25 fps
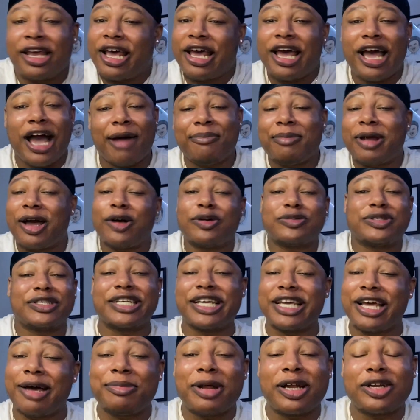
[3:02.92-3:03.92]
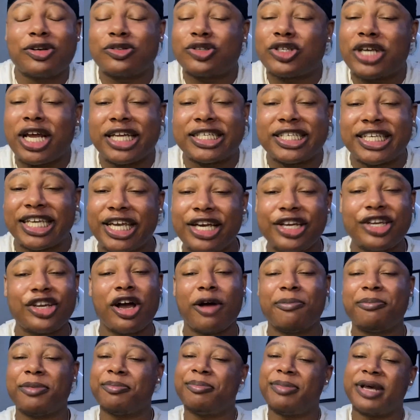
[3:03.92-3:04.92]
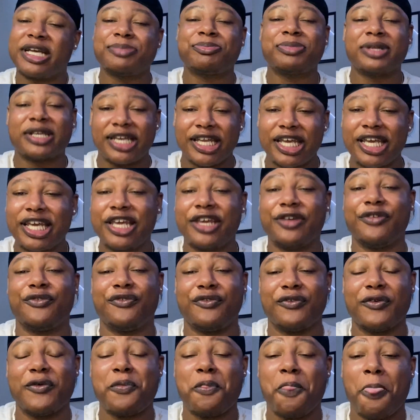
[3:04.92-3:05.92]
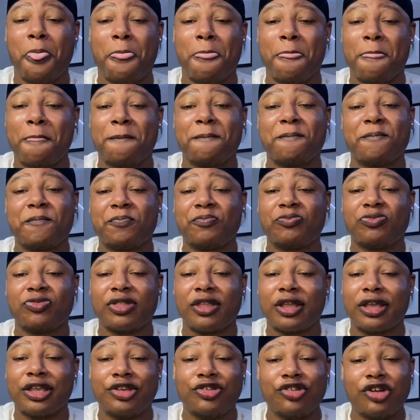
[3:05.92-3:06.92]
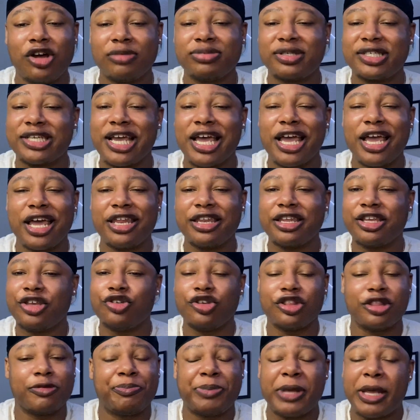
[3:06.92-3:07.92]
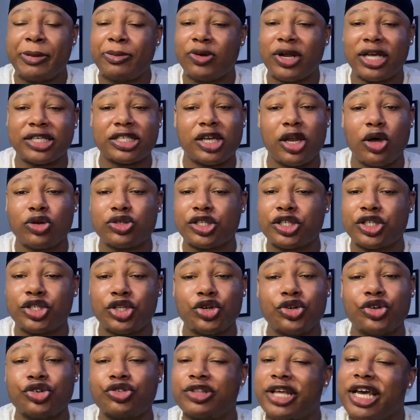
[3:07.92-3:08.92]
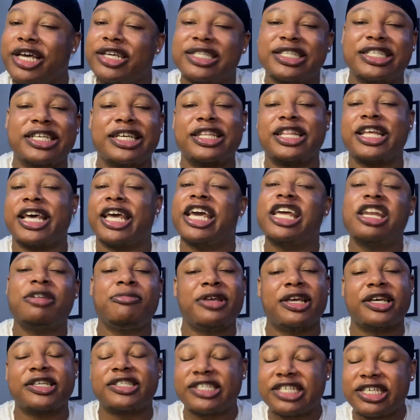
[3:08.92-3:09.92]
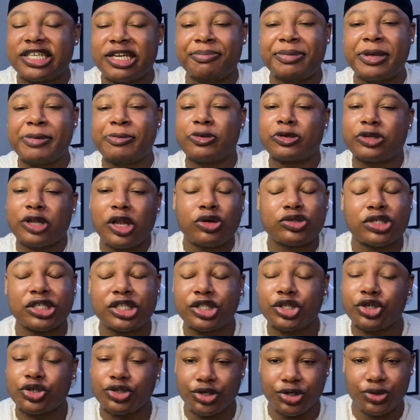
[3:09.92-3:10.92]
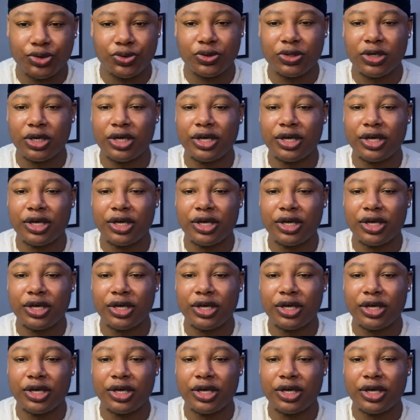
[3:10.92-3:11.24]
I'm not gonna try to scare y'all, but best believe, you know what I'm saying? The people that's closest to you, the enemy is sending the people closest to you.